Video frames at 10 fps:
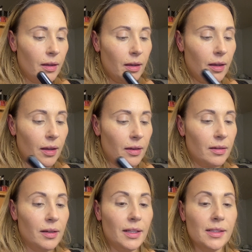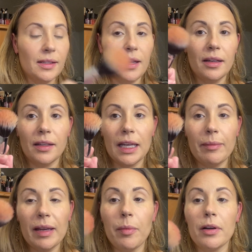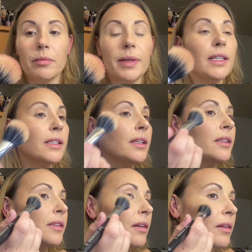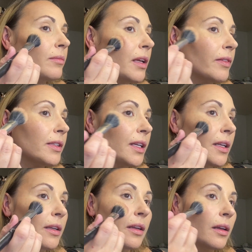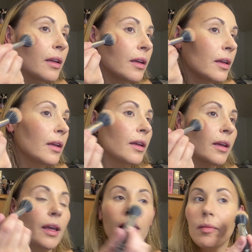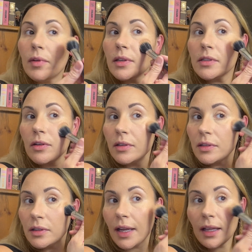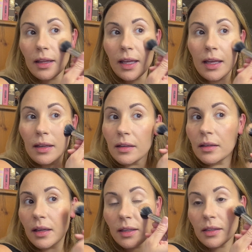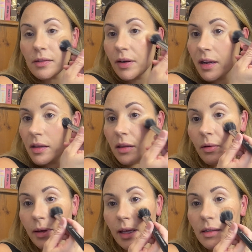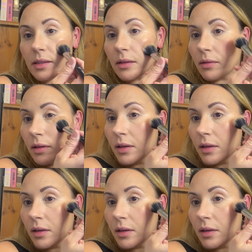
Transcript: And it's kind of like coming apart in pieces. Oh, devastated. Okay, I'm going to start lightly, and it's very glowy, so